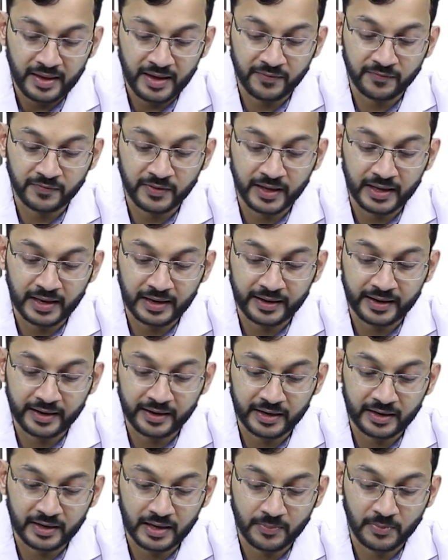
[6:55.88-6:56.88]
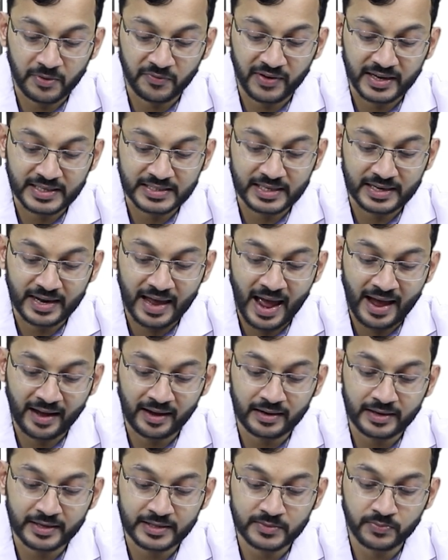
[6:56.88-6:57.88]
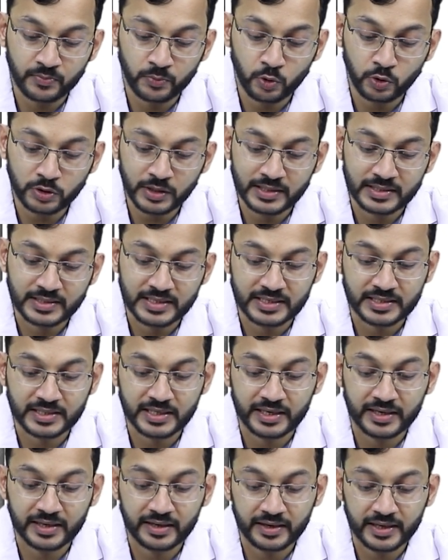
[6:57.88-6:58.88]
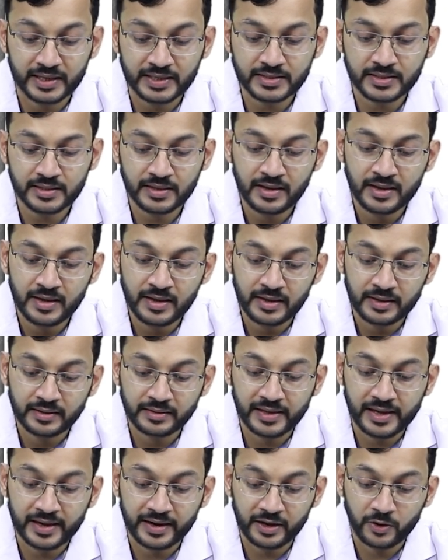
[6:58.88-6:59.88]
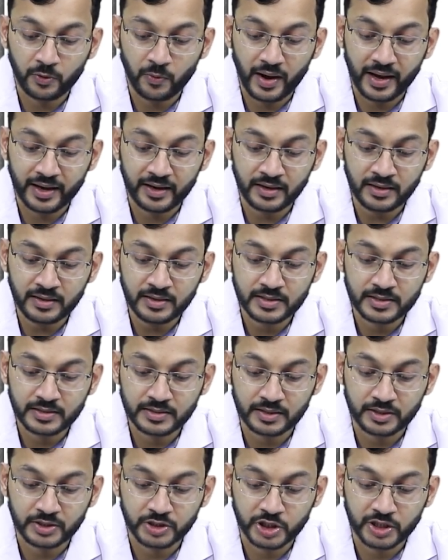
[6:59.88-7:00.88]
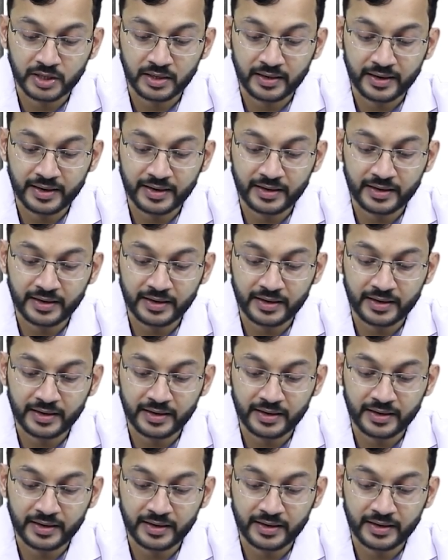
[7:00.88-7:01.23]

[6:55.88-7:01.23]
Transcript: If the Hilgen-Rehner epiphyseal angle is more than 60 degrees, they require surgical